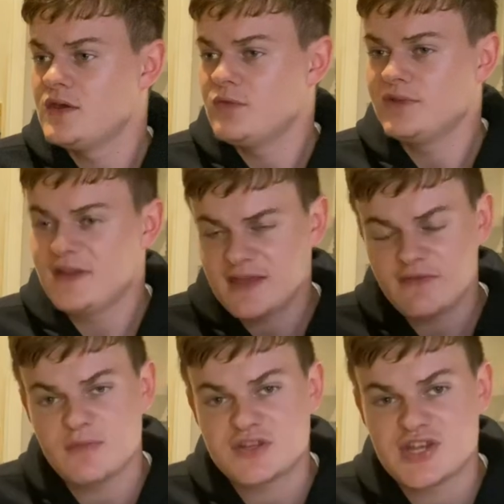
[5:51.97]
we didn't give
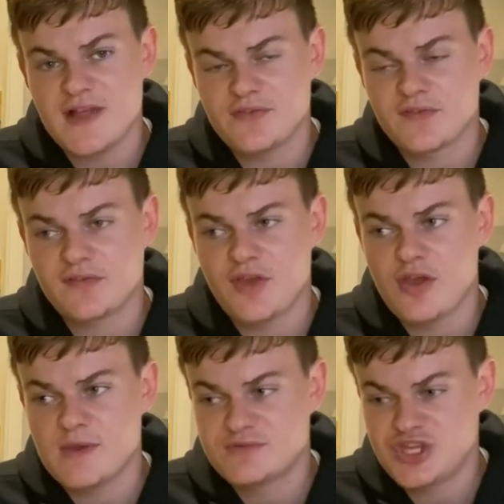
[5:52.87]
him the chance.
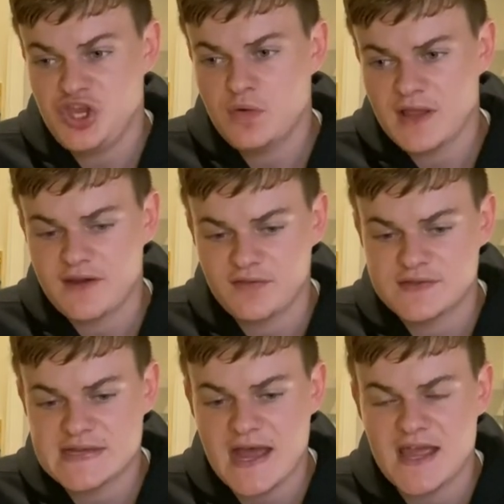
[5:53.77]
He was a young lad at the
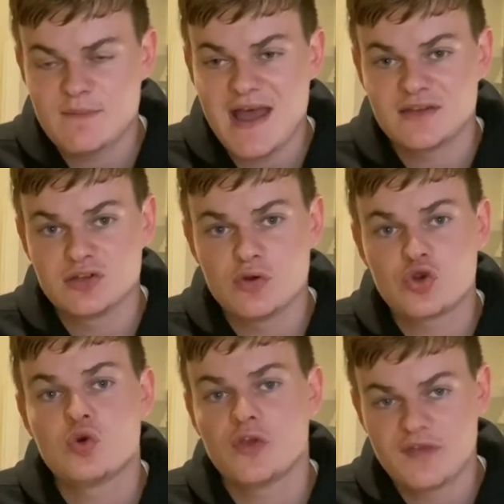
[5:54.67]
time, and
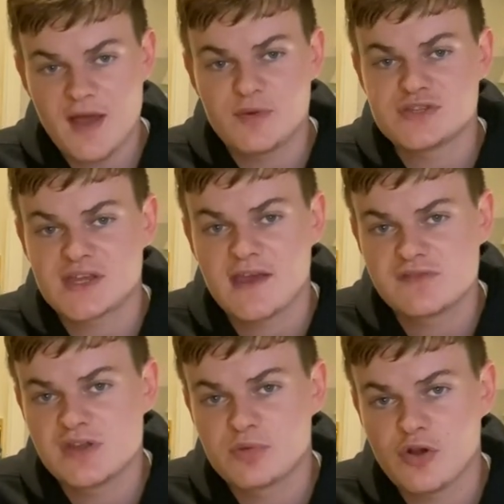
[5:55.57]
look what's happened to
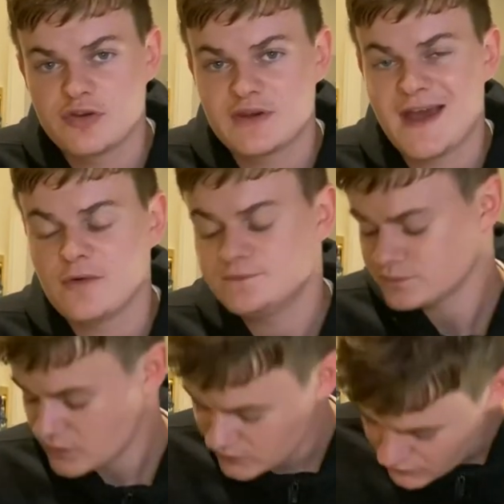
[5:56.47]
Kevin De Bruyne now.
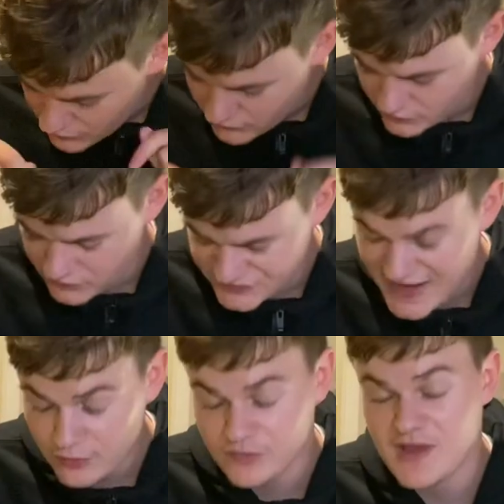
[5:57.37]

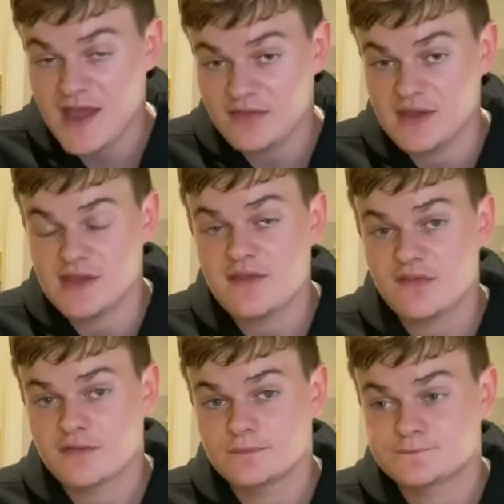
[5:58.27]
Sales like
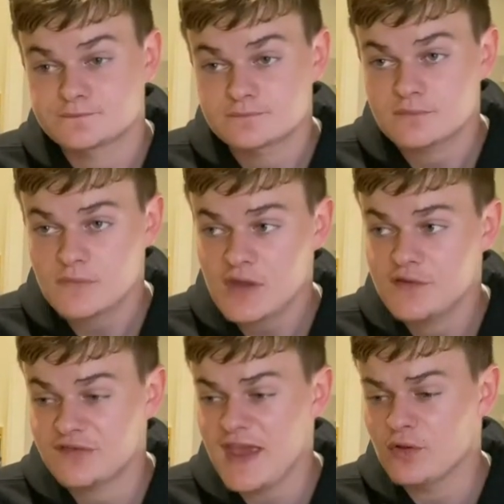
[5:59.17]
these,
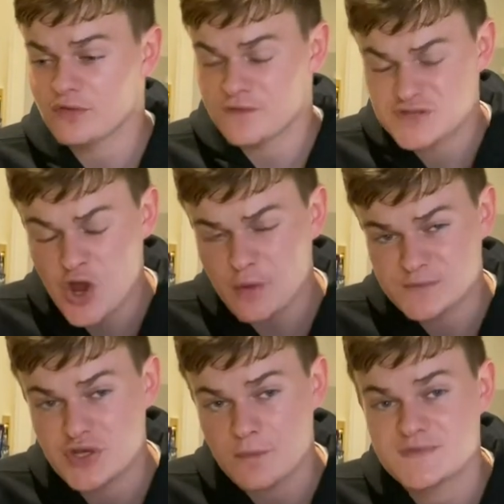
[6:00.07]
sales of
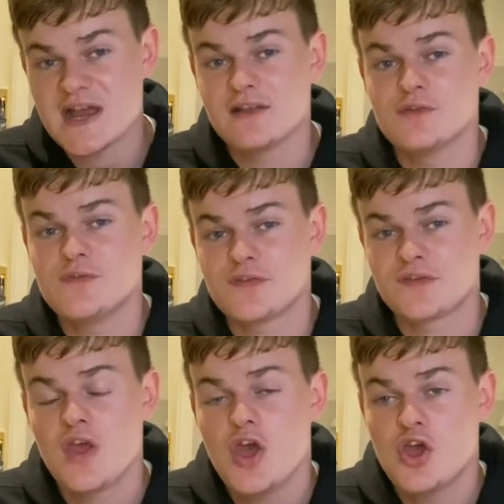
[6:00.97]
top talents
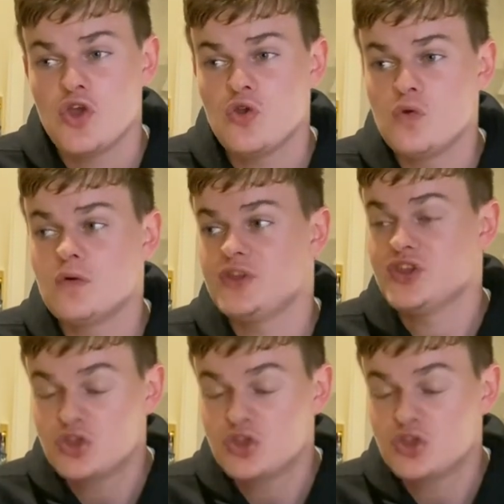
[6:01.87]
who you